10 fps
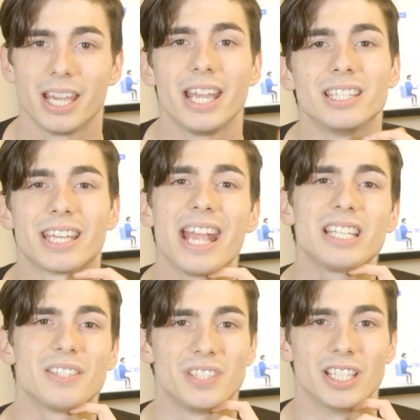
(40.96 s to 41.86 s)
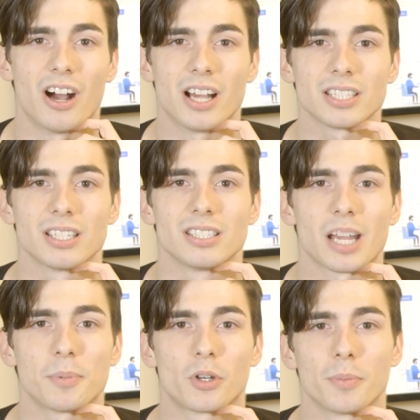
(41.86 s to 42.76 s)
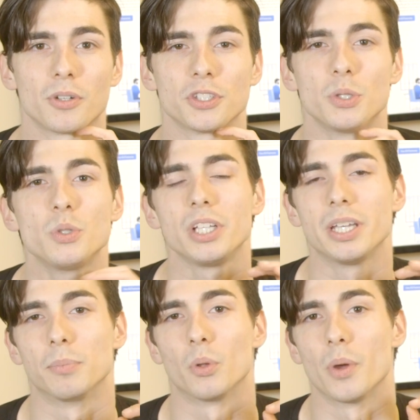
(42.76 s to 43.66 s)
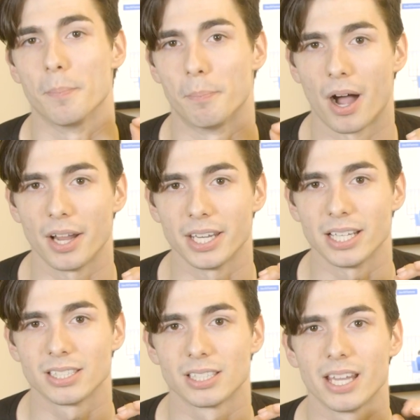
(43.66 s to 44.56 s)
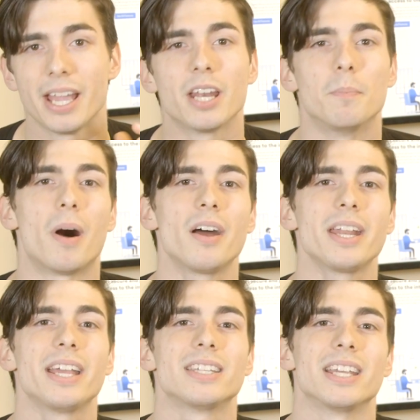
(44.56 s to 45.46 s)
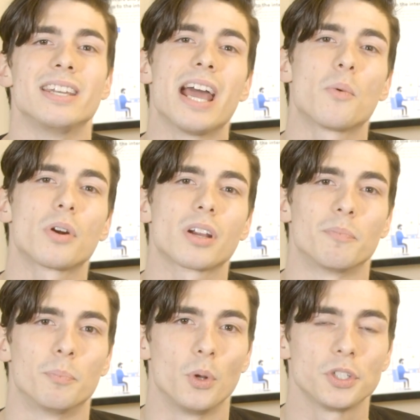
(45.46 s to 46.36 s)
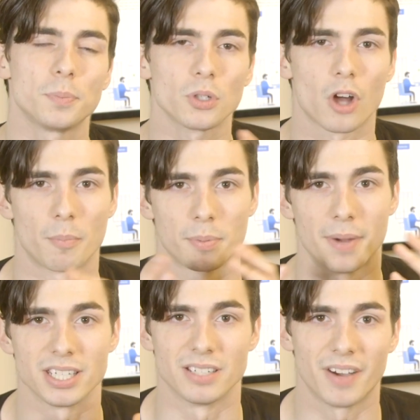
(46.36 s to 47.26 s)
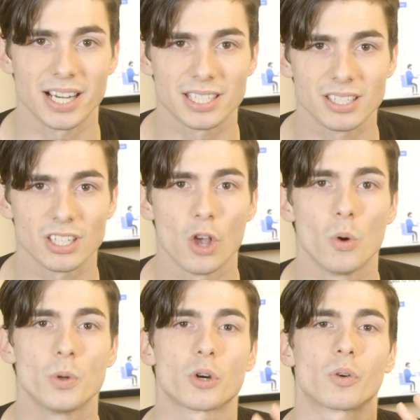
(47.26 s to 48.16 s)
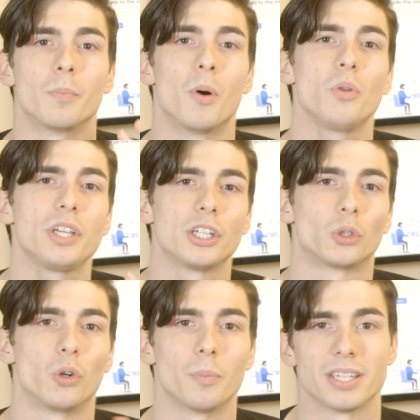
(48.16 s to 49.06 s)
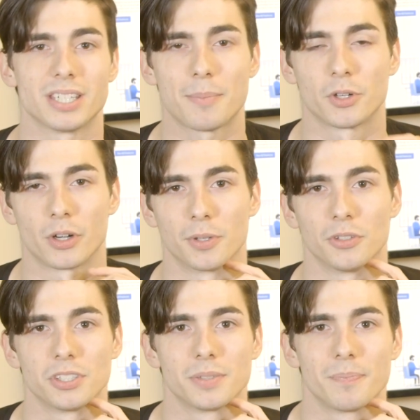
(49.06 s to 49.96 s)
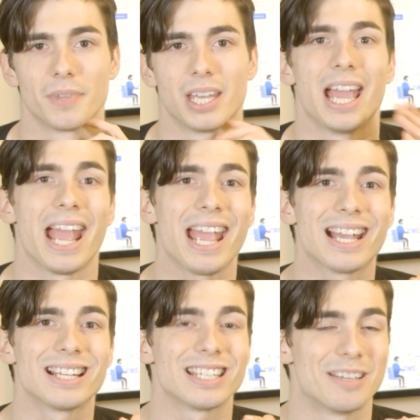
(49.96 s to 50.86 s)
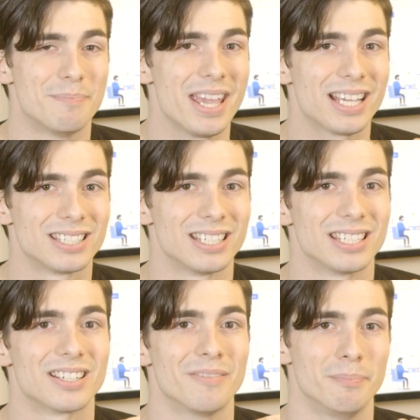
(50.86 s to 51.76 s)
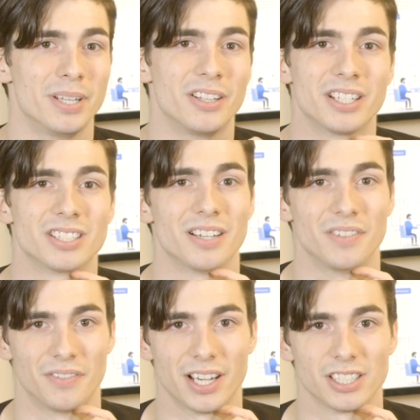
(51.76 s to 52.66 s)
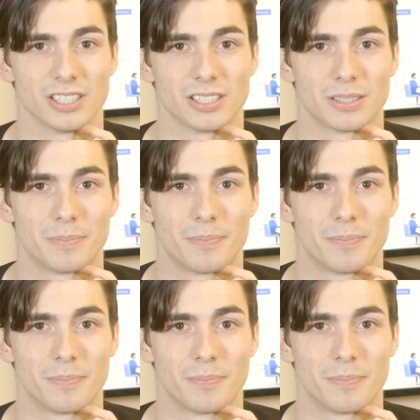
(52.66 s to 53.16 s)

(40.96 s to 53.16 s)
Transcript: In the case of DDoS, cybercriminals usually employ botnets, and a botnet is a network of multiple compromised devices which are remotely controlled by cybercriminals, and it may consist of millions of devices.